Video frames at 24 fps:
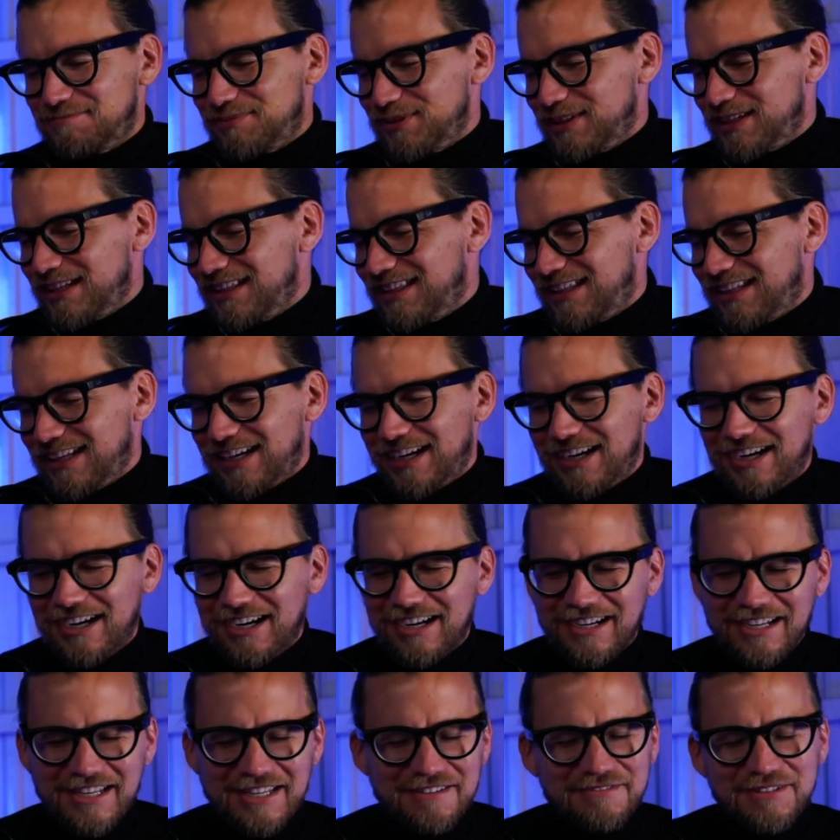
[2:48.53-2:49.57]
put it
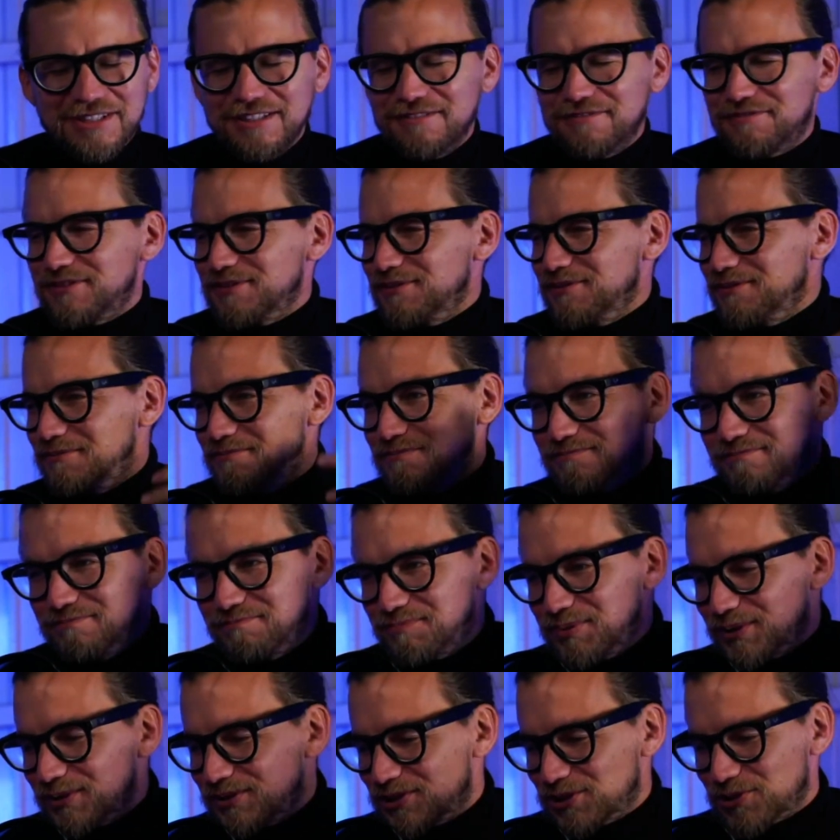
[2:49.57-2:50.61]
there, even if you
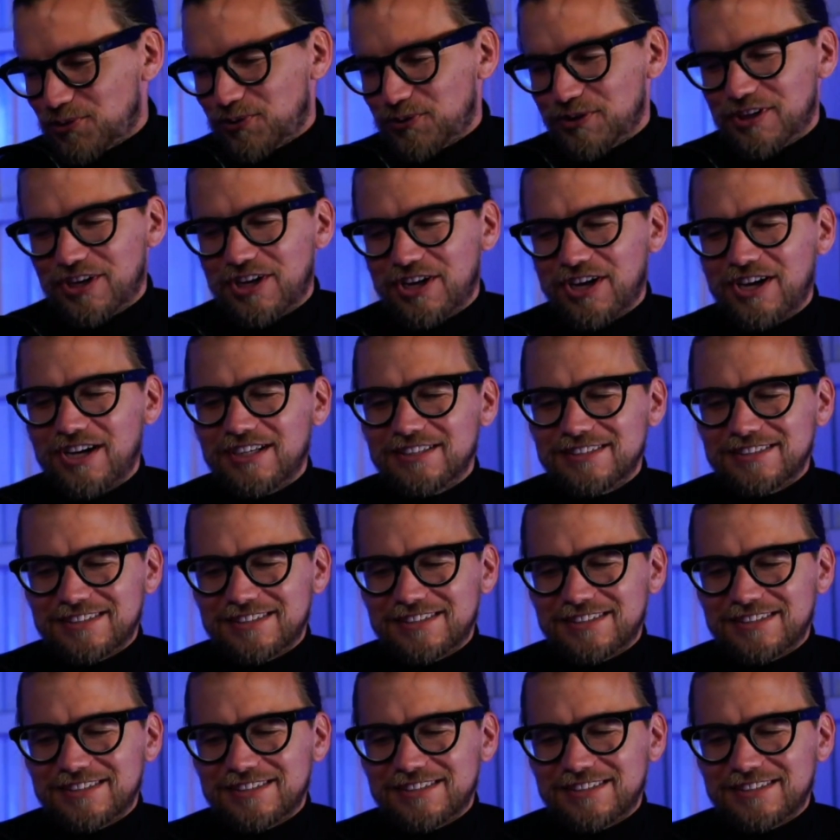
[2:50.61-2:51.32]
put shortcuts